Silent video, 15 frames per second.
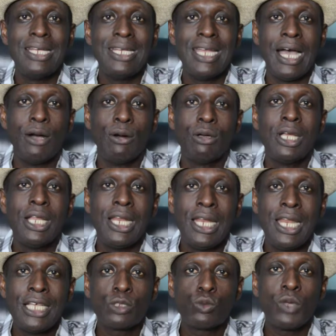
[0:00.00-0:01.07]
Now,
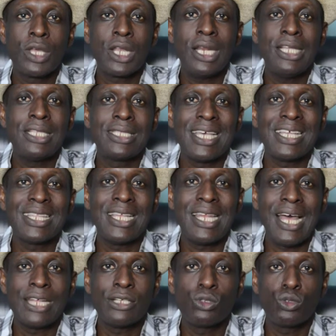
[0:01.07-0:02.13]
let's quickly take the
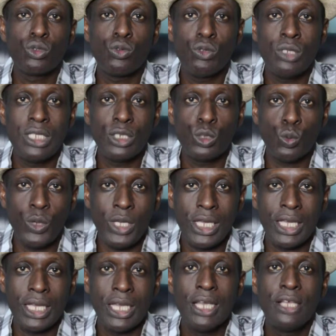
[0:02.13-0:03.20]
last two this
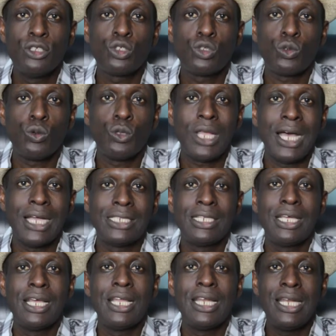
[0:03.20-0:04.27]
week so that
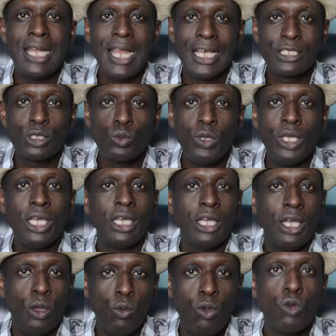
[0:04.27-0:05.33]
next week
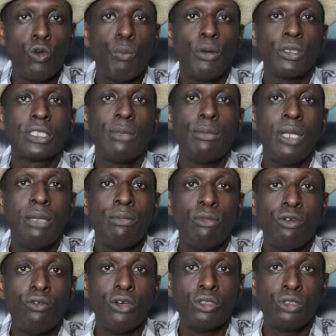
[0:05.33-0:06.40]
we could possibly
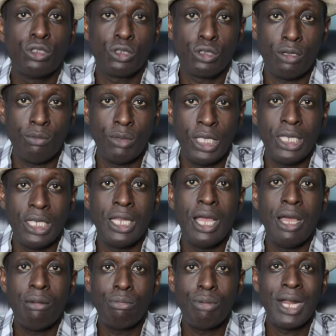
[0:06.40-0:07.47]
move on to something
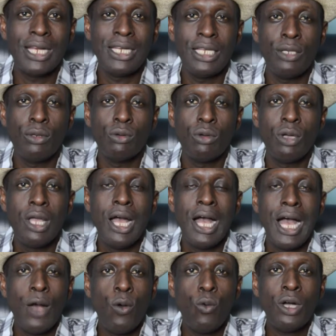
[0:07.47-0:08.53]
brand new.
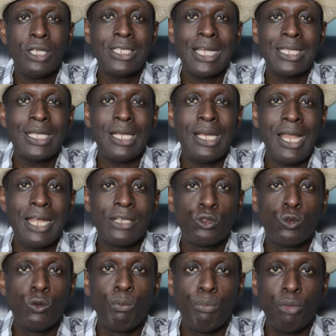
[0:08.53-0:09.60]
And what are the last
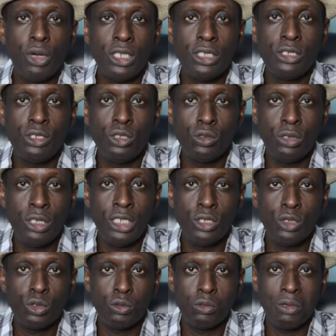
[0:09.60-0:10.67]
two points you need
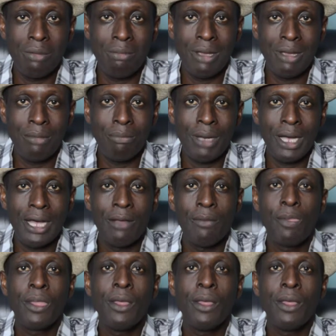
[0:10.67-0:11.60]
to remember